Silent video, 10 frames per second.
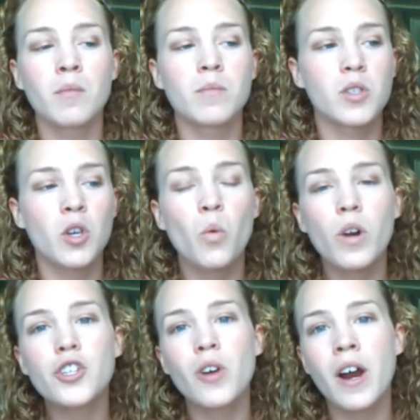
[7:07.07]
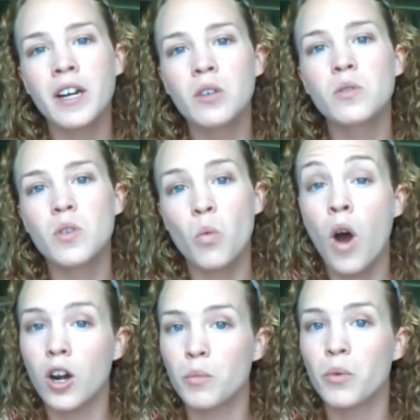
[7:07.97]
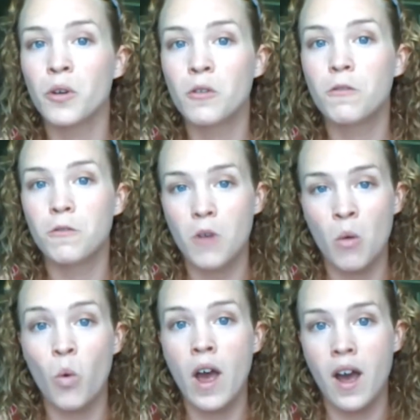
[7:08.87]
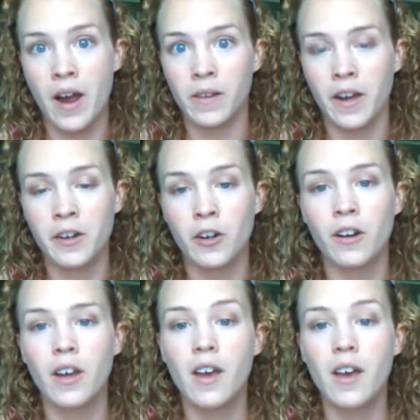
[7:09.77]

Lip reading: So you want to try to use a waterproof, a wet eyeliner.